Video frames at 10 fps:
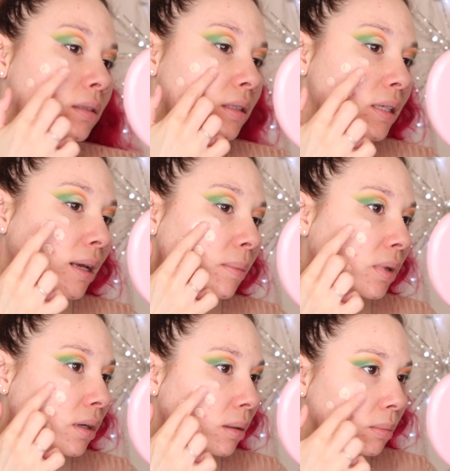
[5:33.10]
Dab
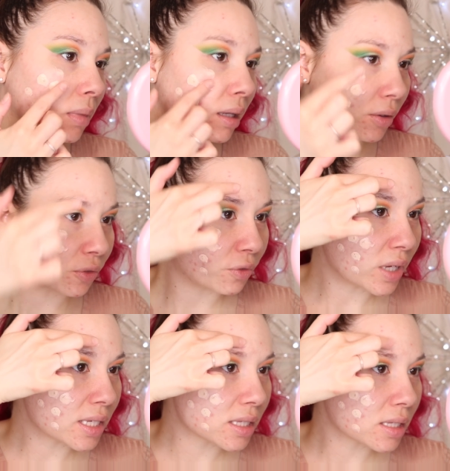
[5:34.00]
it on my
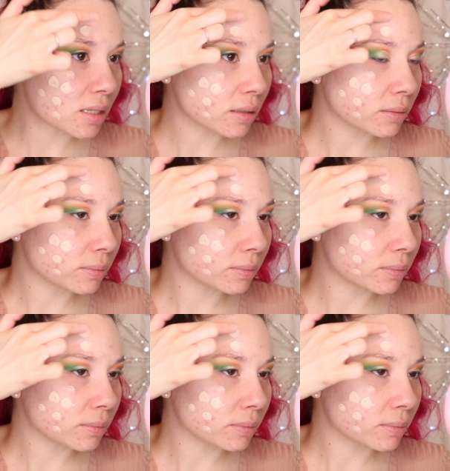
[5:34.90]
face.